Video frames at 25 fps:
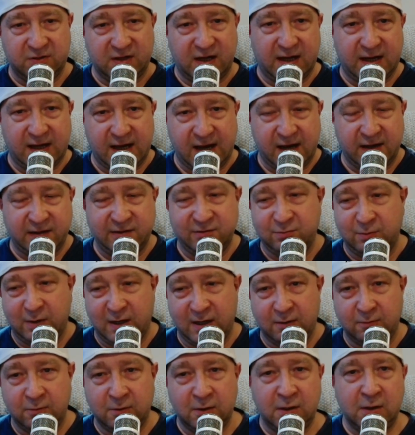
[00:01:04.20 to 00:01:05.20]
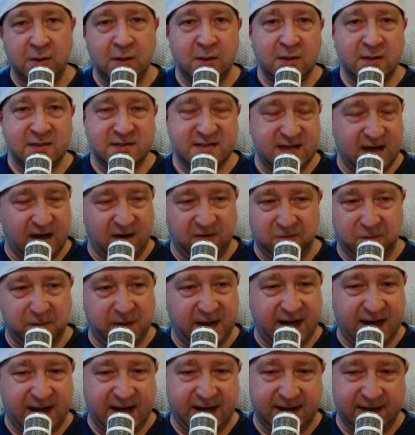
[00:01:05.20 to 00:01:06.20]
like that as well, South
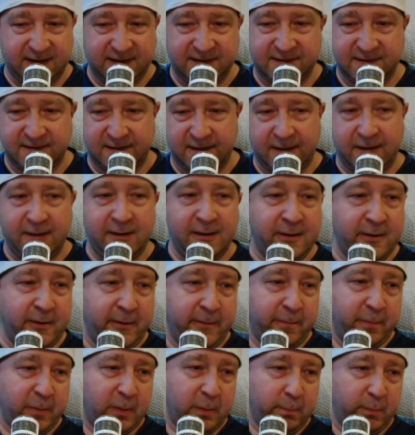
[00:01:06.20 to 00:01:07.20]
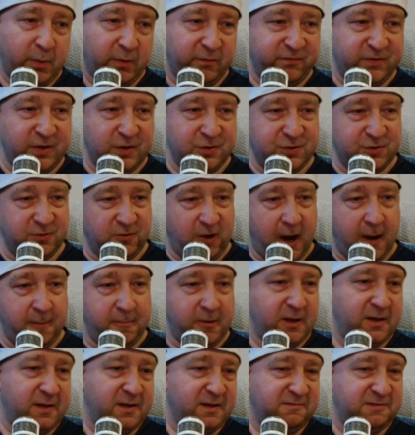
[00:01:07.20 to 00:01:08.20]
Park's, but
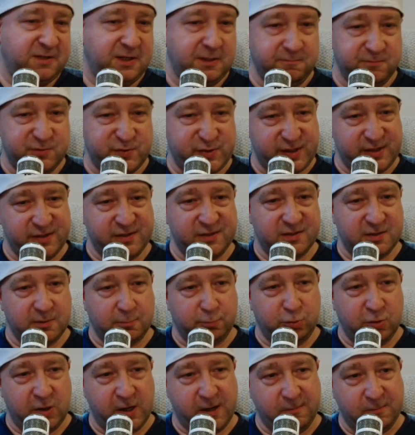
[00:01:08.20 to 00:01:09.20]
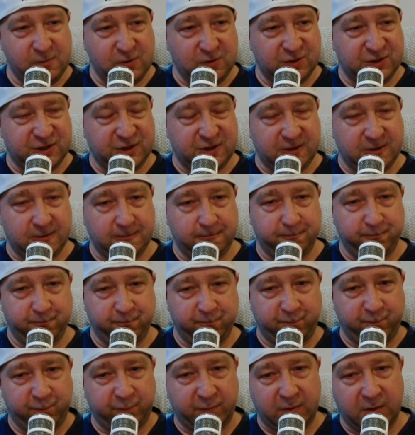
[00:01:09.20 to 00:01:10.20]
Futurama, The Simpsons are pretty much,
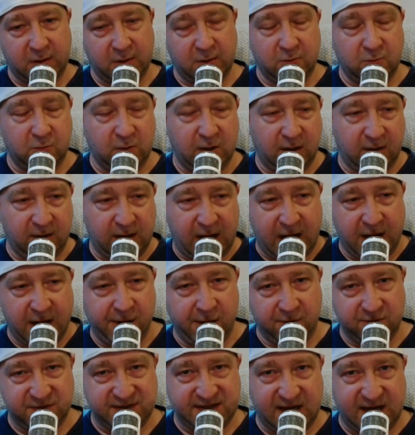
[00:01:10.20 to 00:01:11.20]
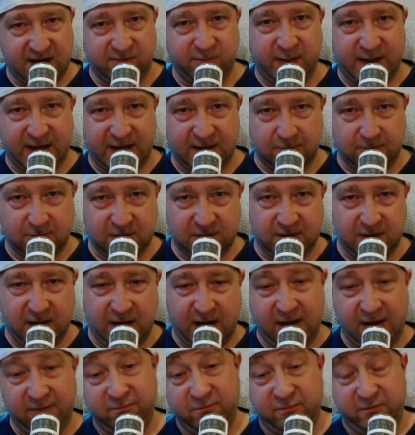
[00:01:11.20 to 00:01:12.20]
well, I know South Park
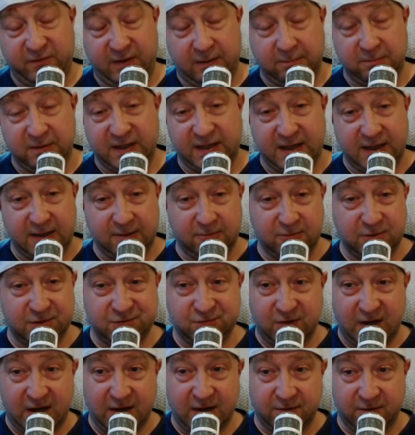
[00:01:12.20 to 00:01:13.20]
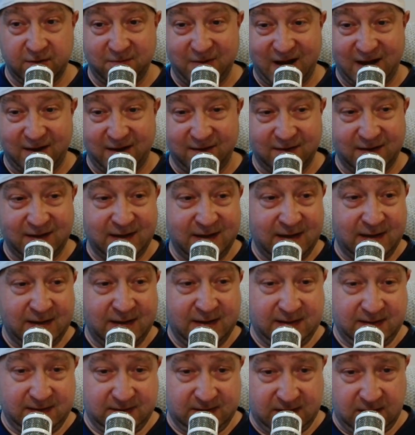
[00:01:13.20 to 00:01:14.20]
and Family Guy was round about,
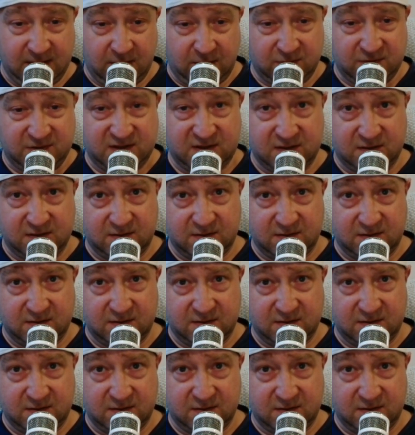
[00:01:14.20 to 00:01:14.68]
they all